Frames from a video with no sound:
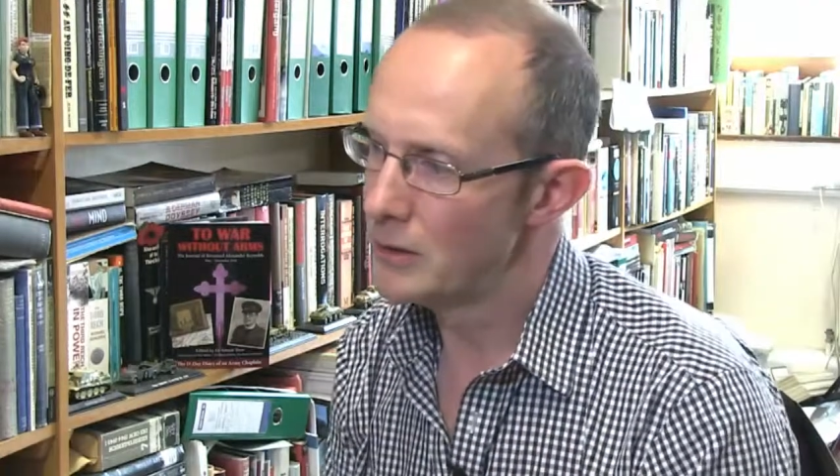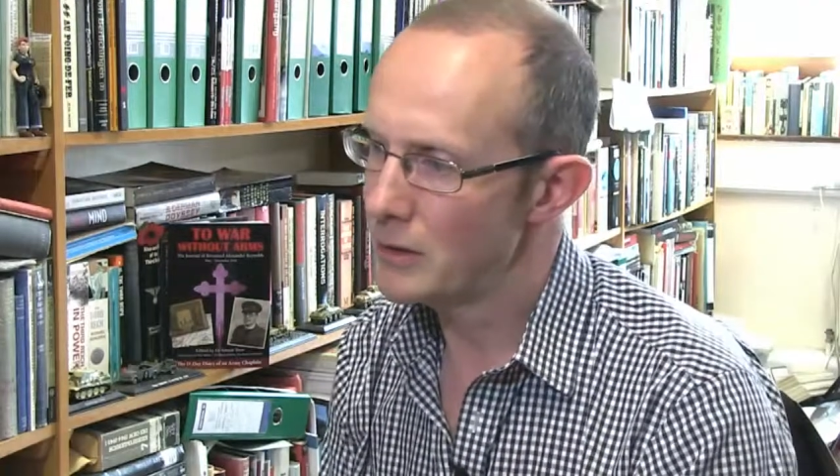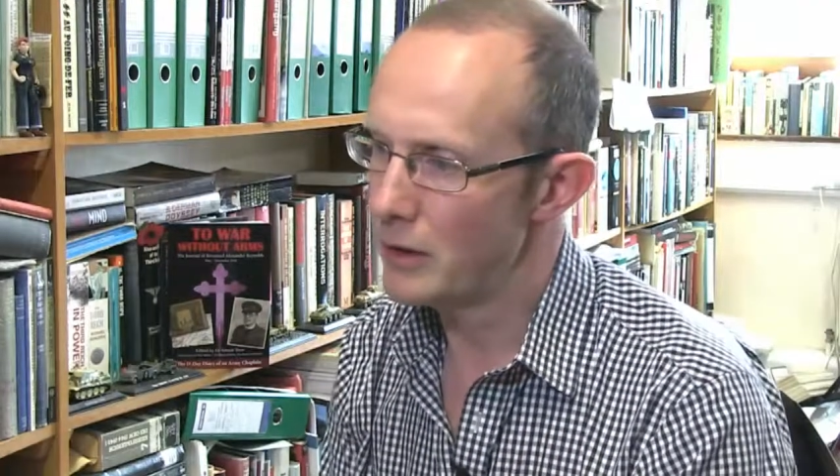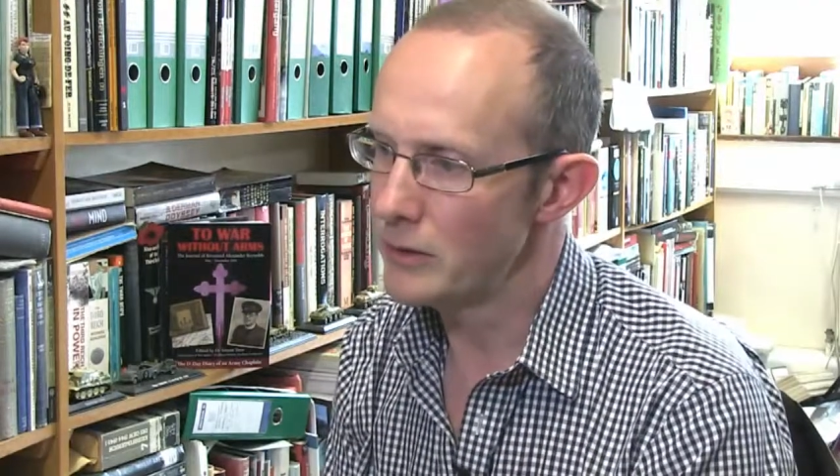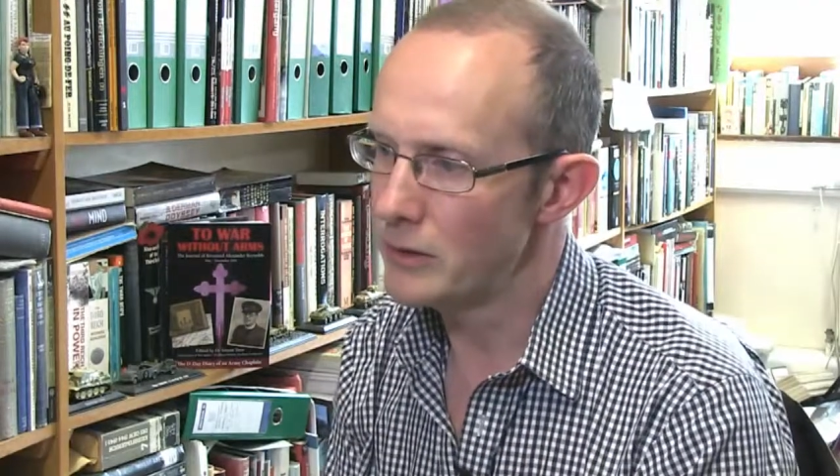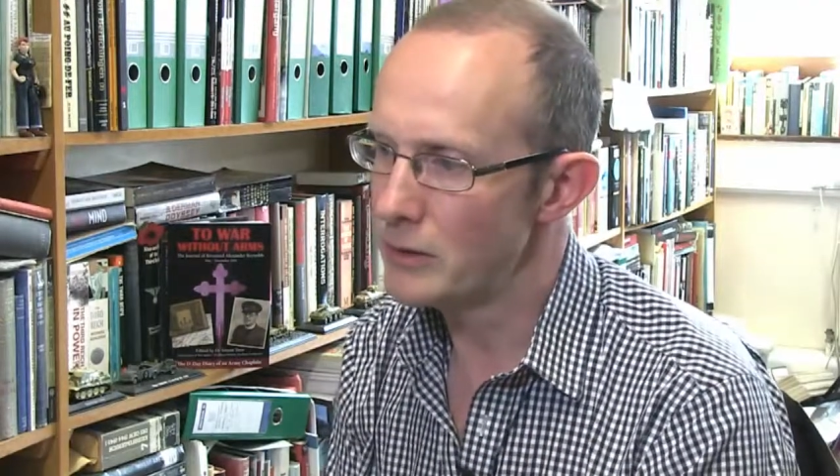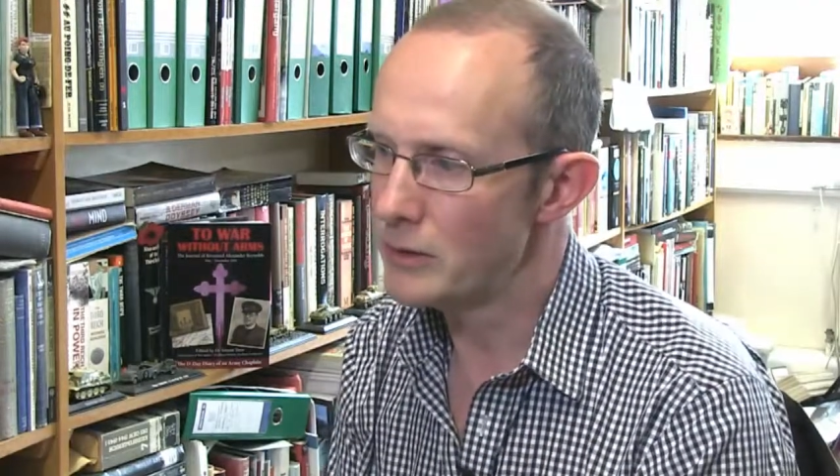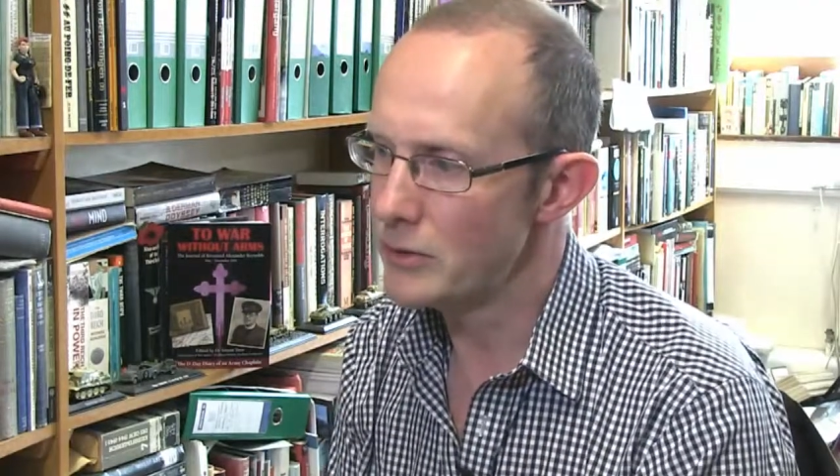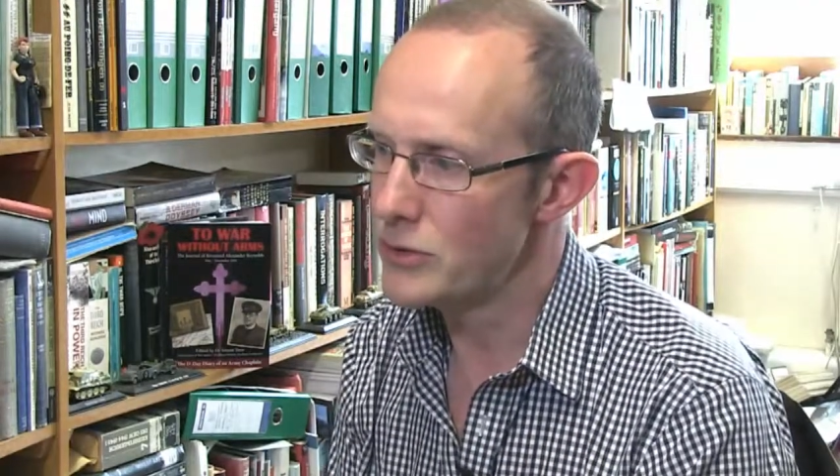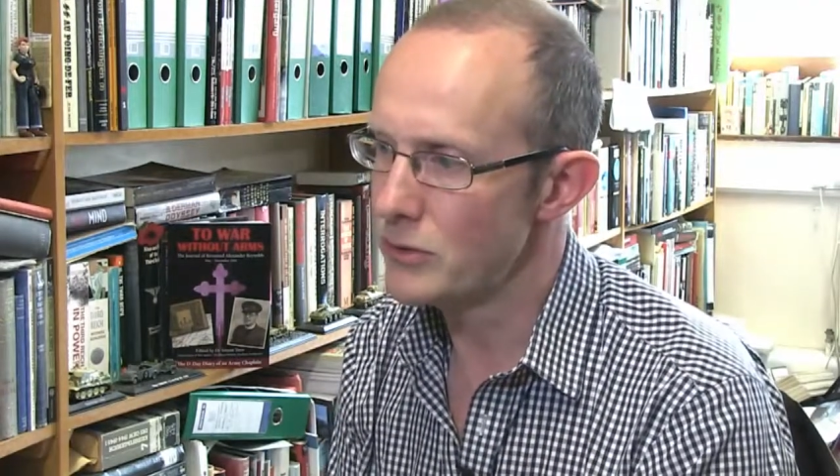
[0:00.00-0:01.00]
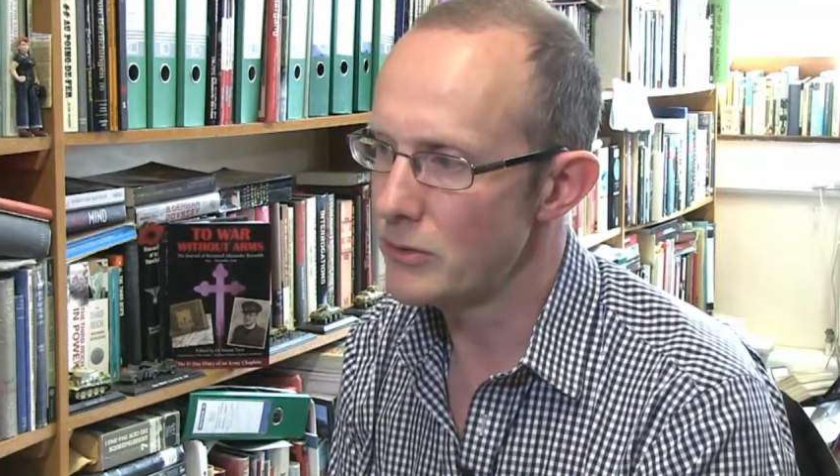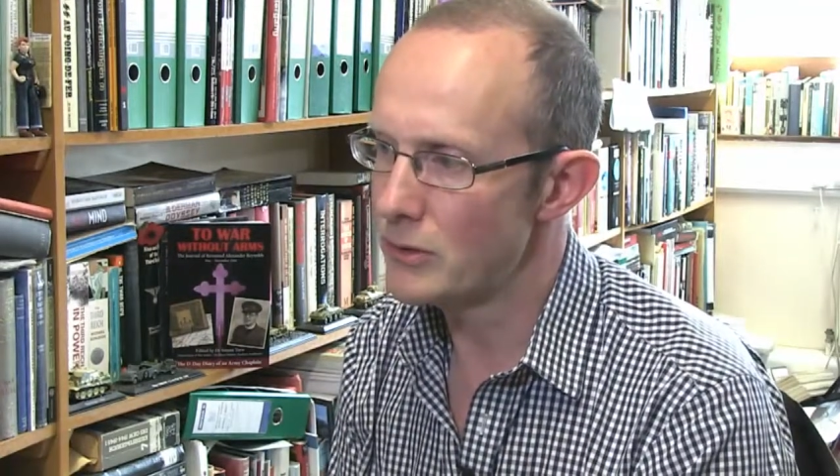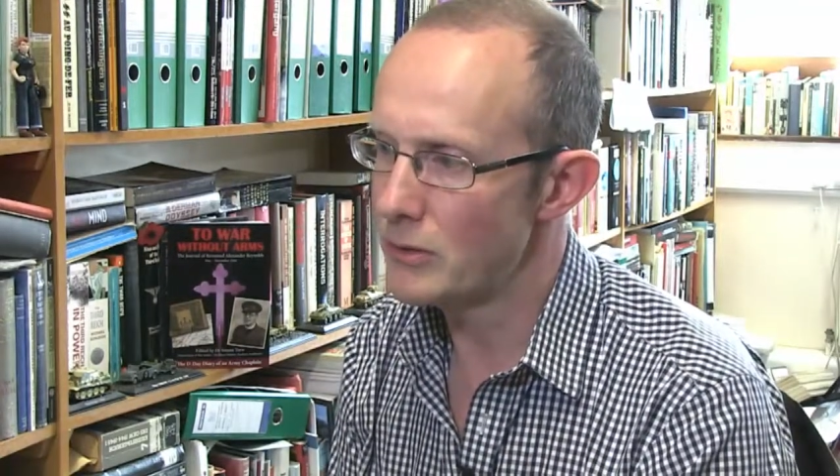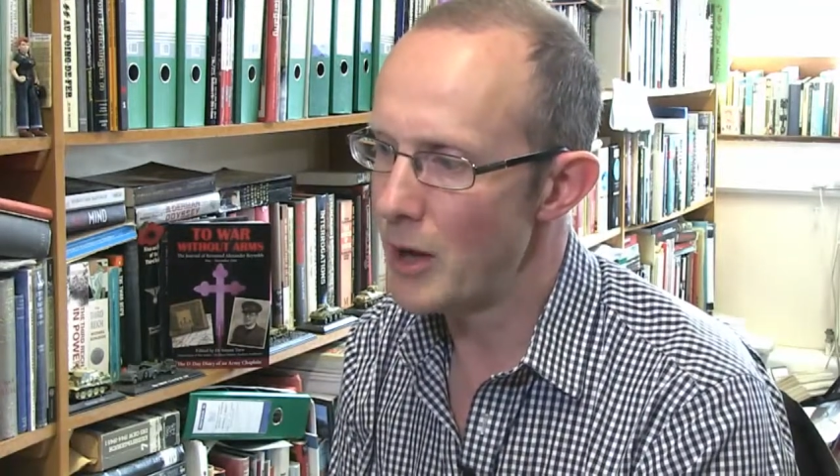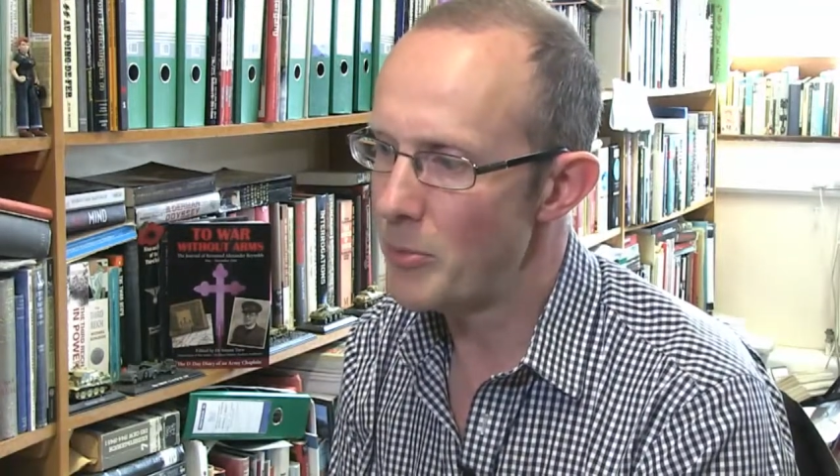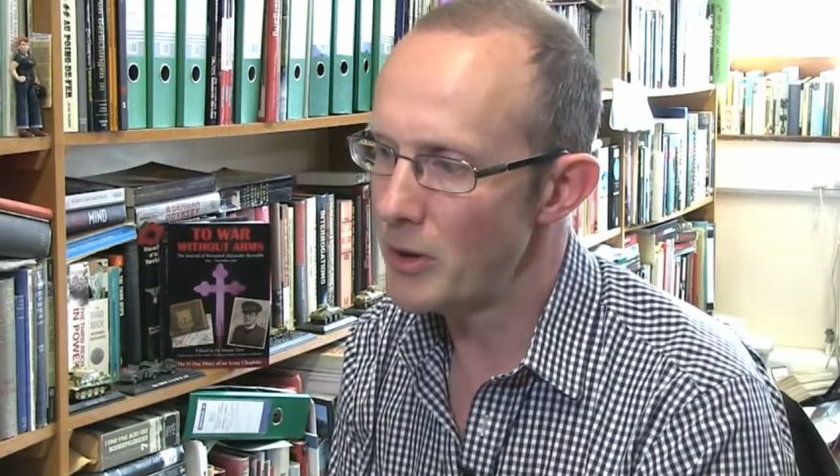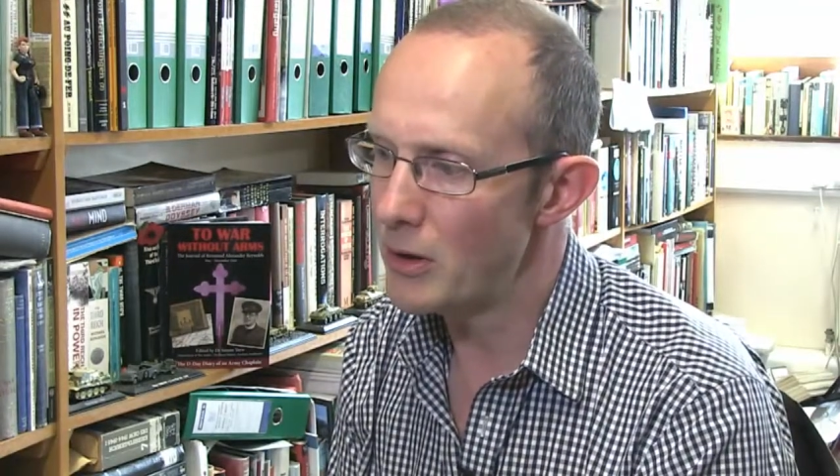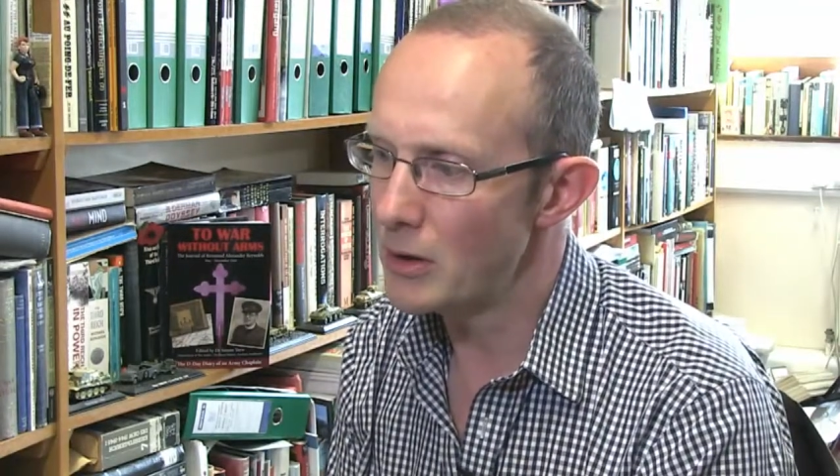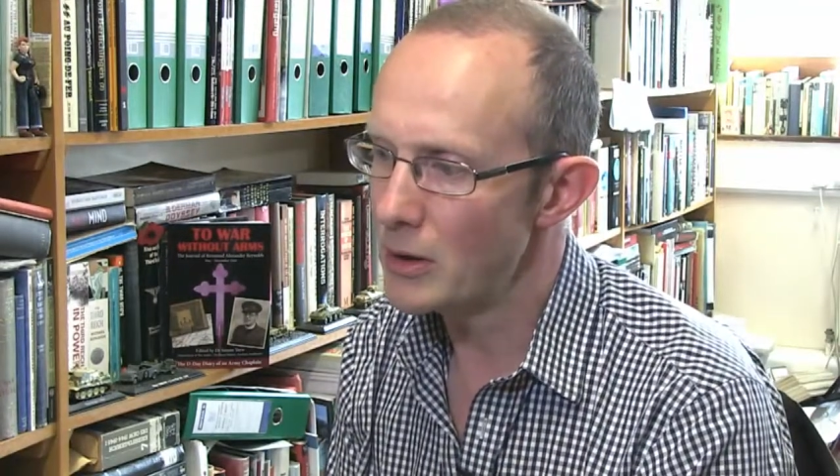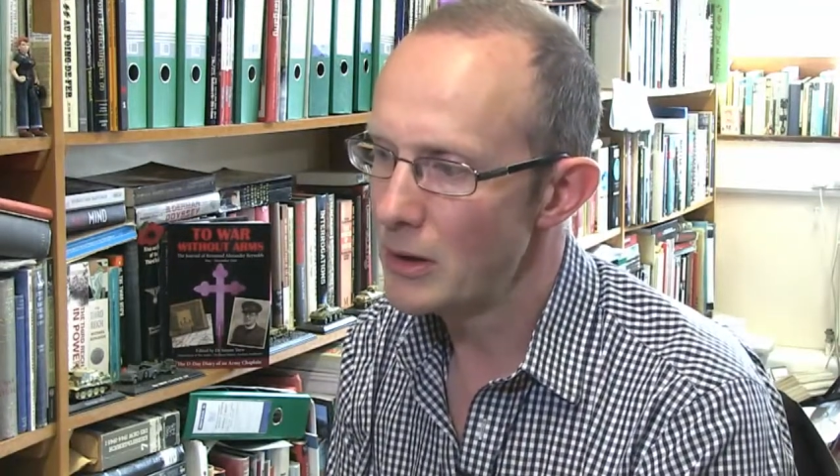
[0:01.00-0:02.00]
kind of conclusion or
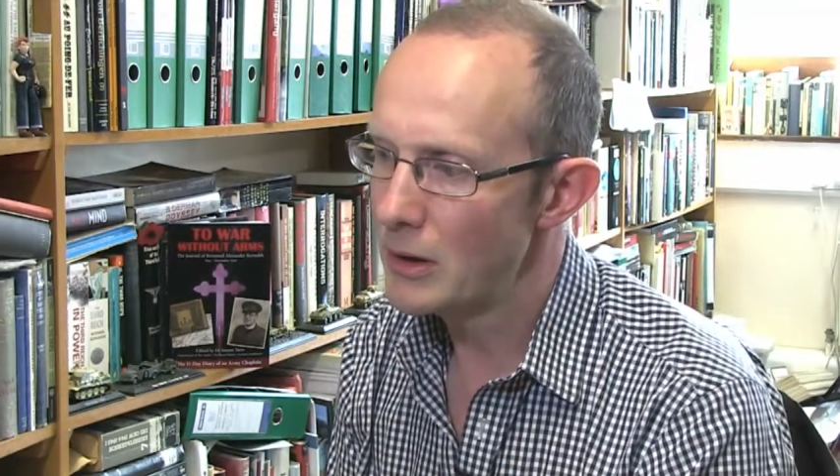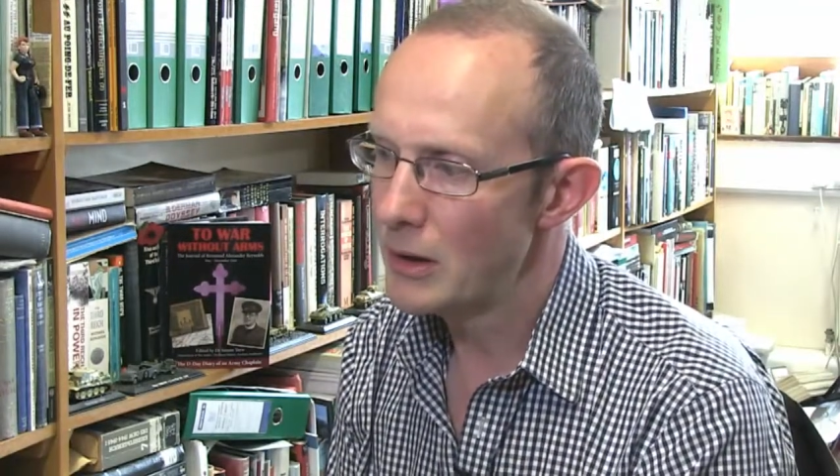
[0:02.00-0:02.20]
epilogue.